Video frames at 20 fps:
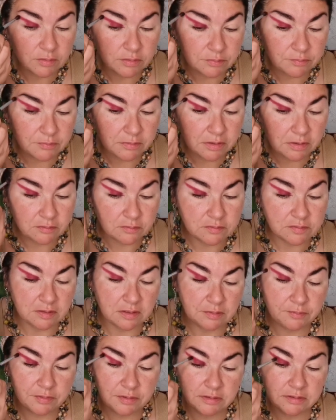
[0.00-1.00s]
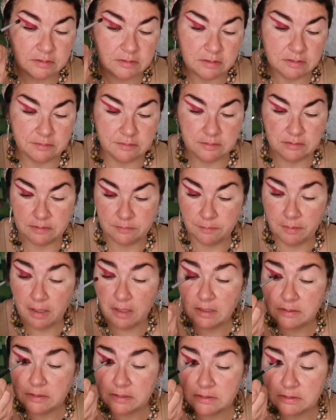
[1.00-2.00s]
with me to celebrate that
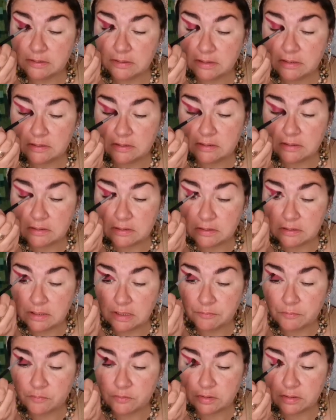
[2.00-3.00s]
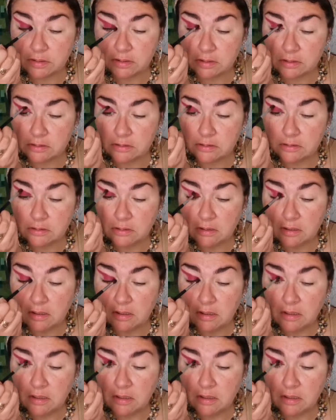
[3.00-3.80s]
palette and that time of the year.